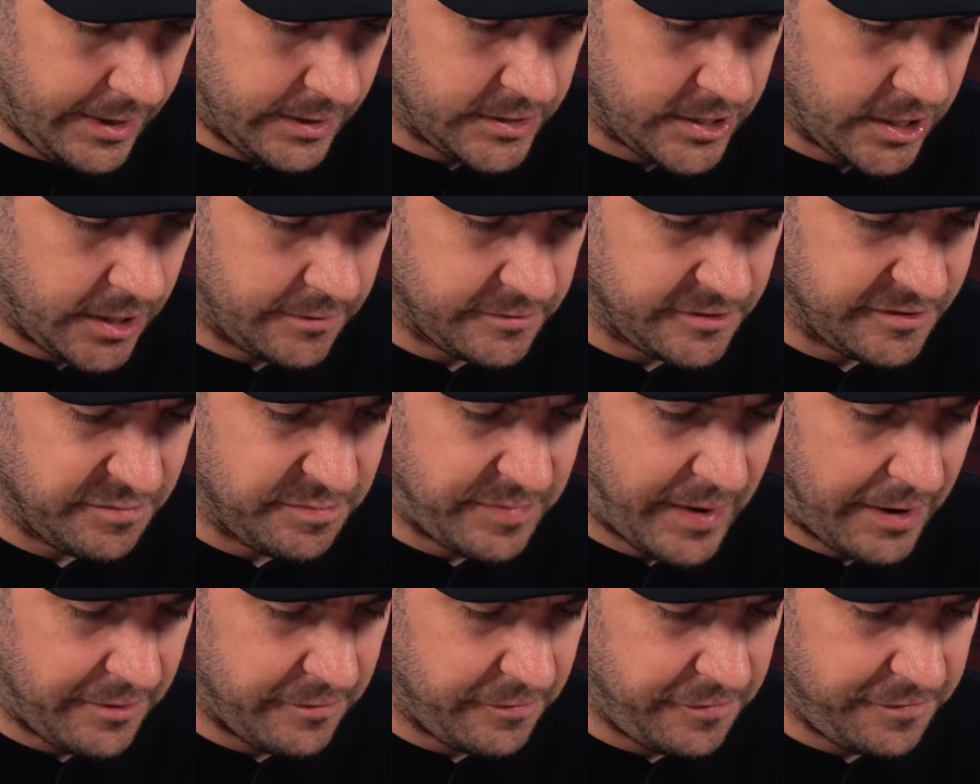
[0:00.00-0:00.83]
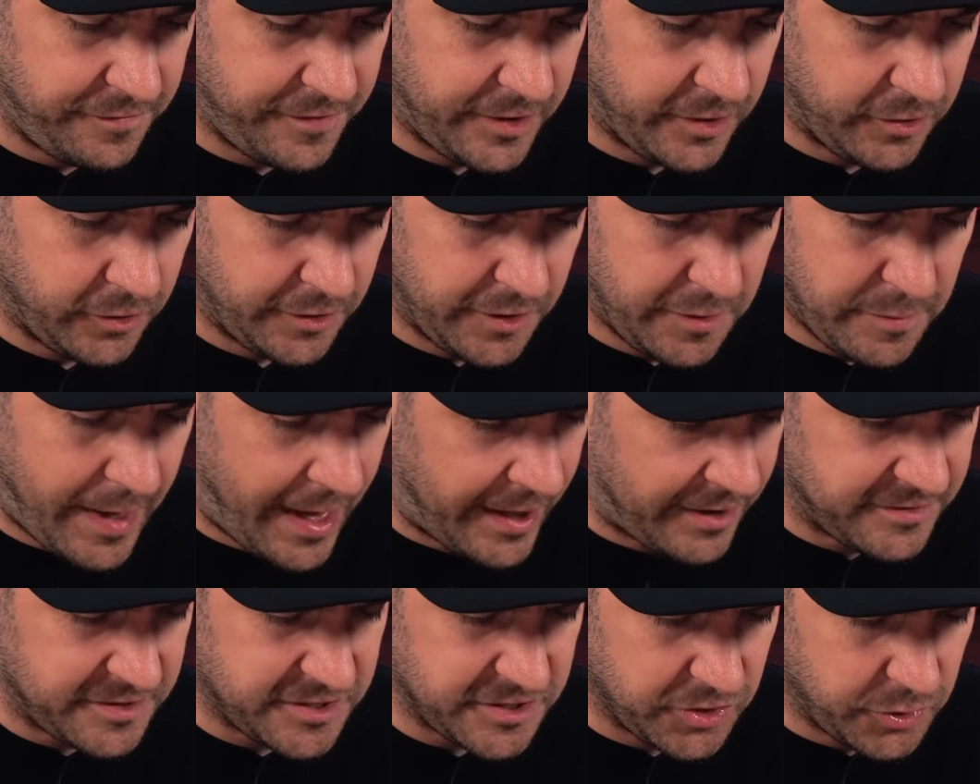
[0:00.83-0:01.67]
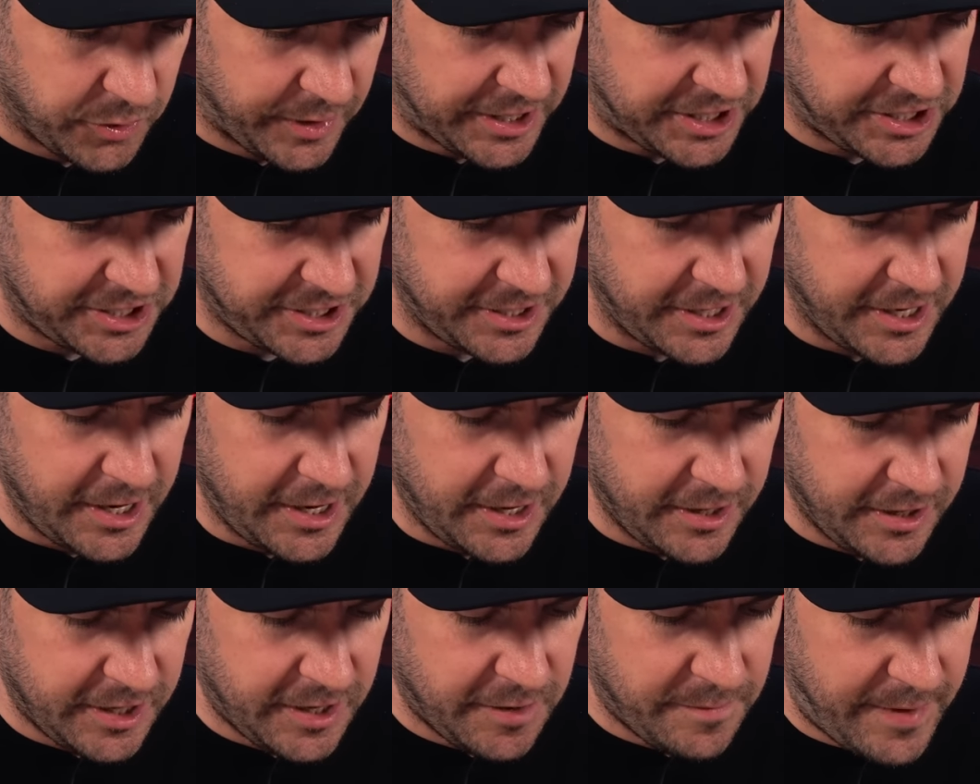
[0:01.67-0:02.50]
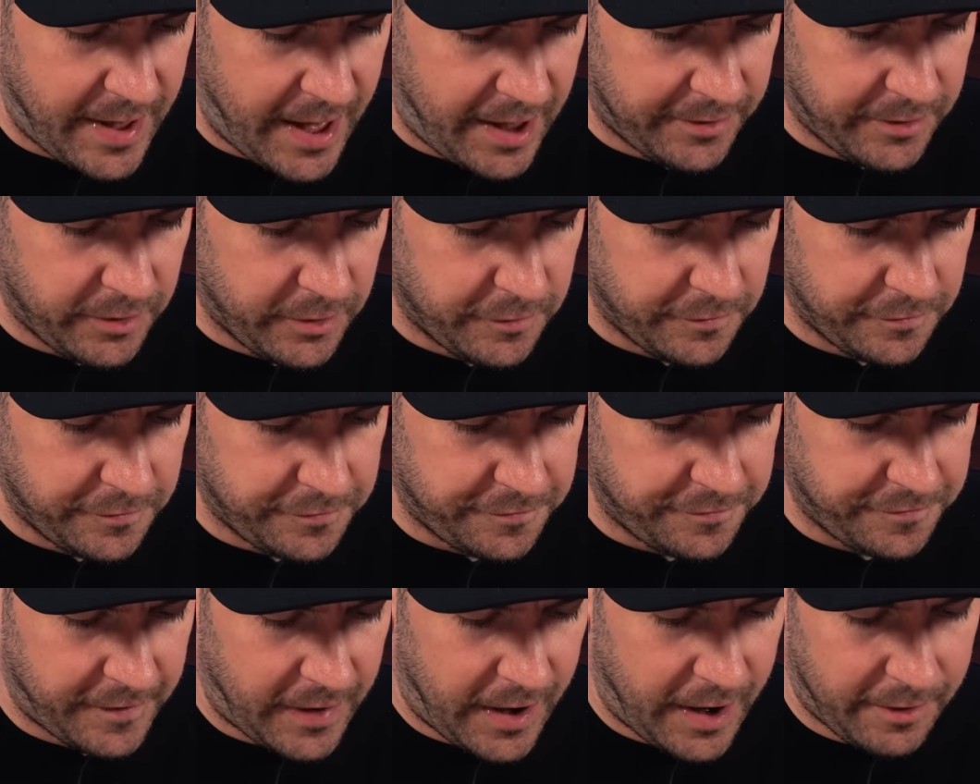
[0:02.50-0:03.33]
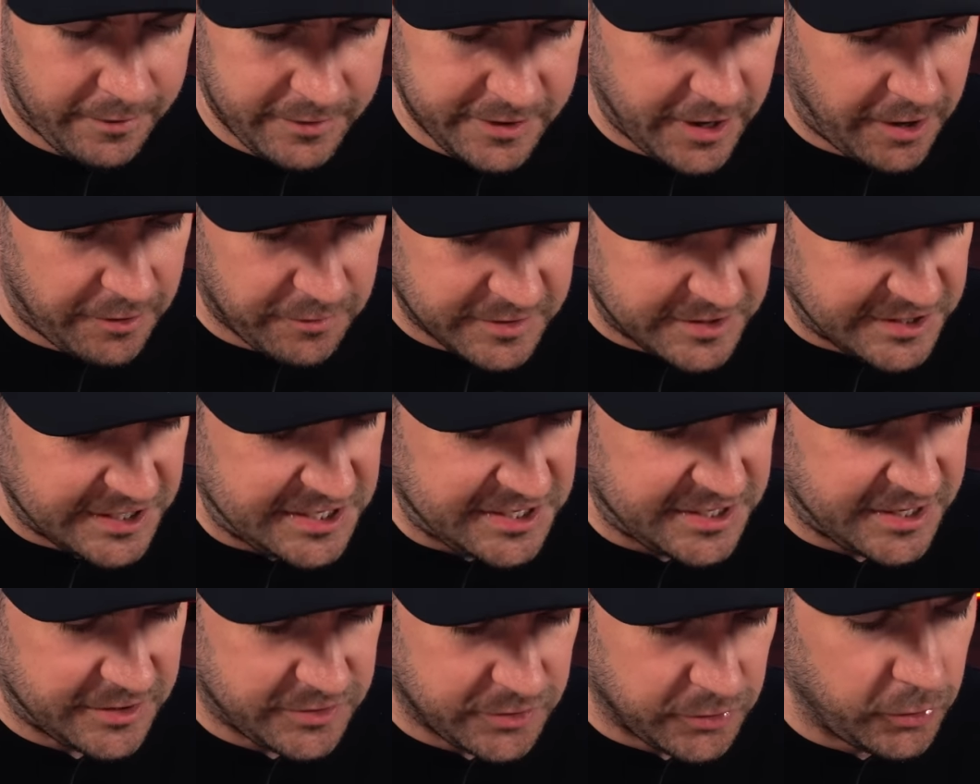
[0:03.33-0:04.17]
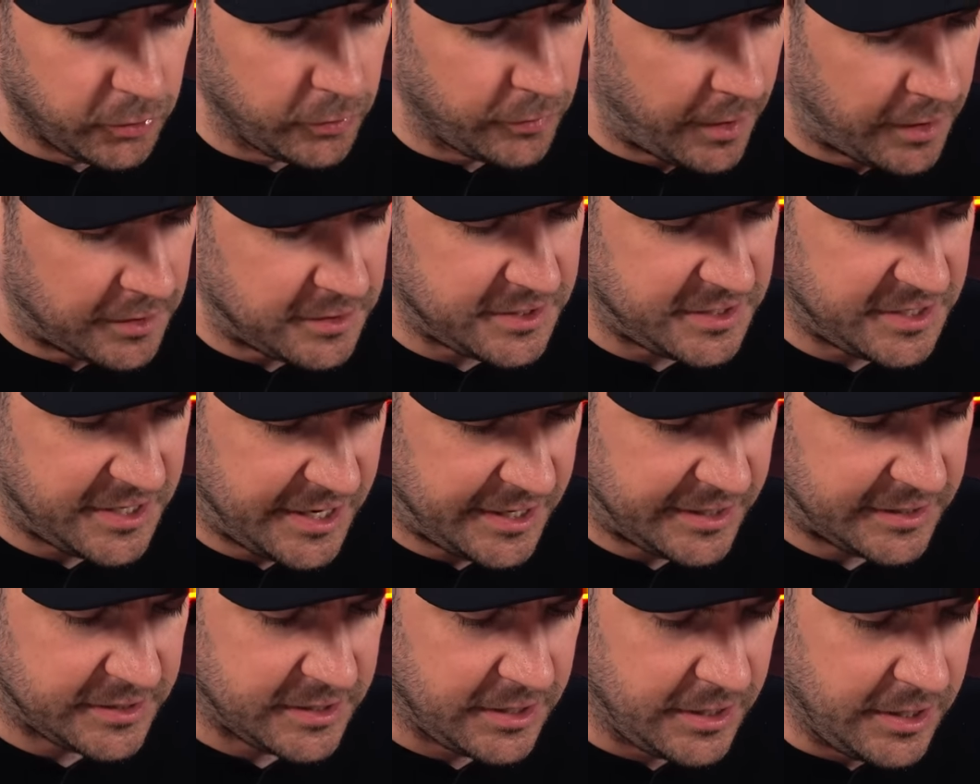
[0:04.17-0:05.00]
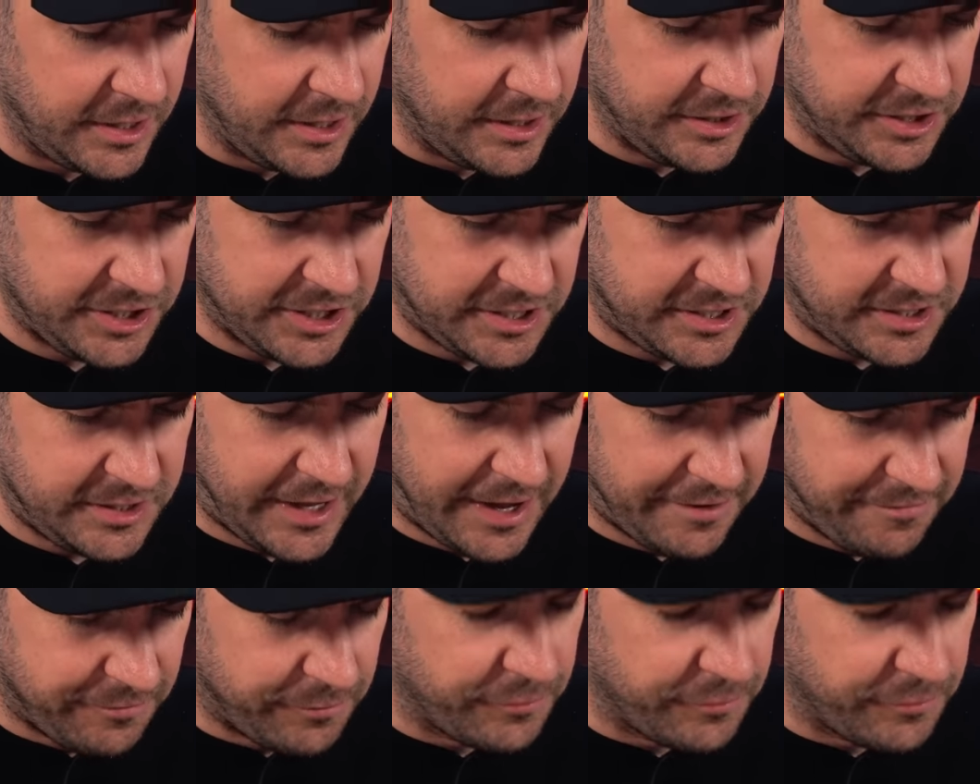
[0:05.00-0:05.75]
in terms of button feel. The amount of squish, the amount of, uh, you know, resistance, all those things, just they've